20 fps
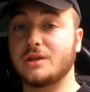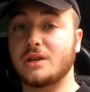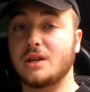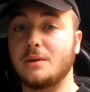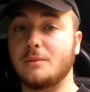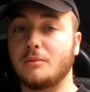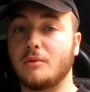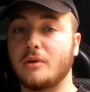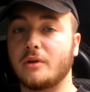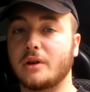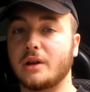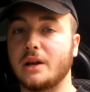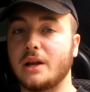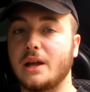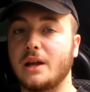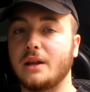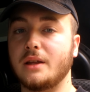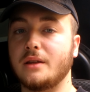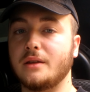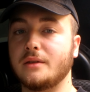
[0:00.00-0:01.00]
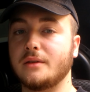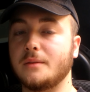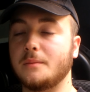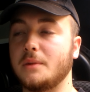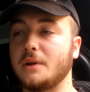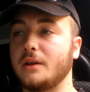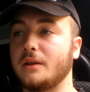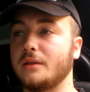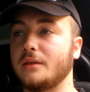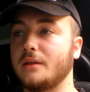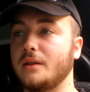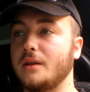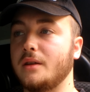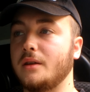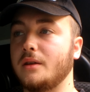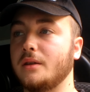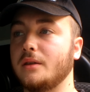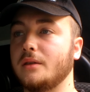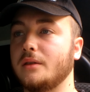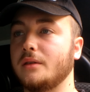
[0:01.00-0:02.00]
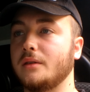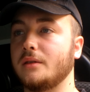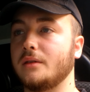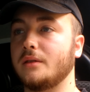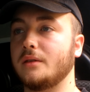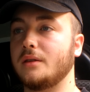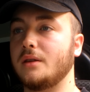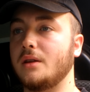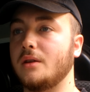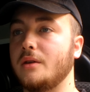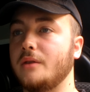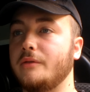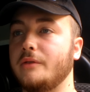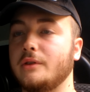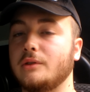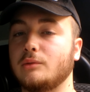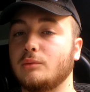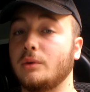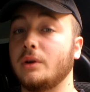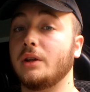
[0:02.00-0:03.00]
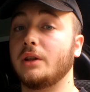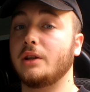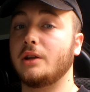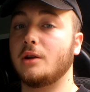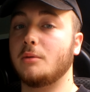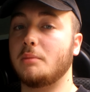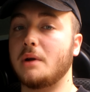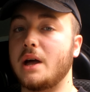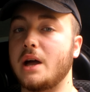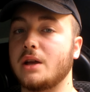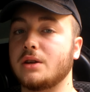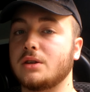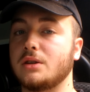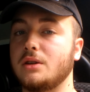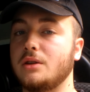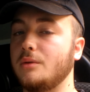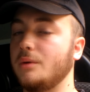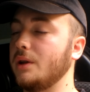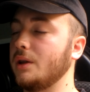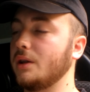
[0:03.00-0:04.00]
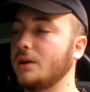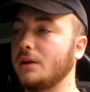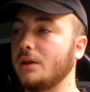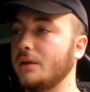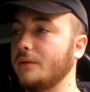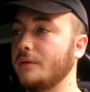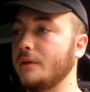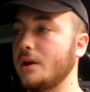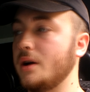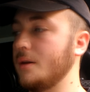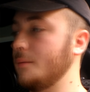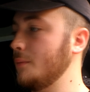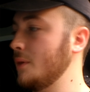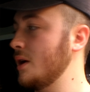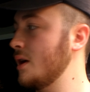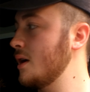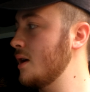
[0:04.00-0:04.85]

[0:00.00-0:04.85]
keep working at it is the biggest thing. Is, you know, if it's really your passion, you ain't gonna give it up.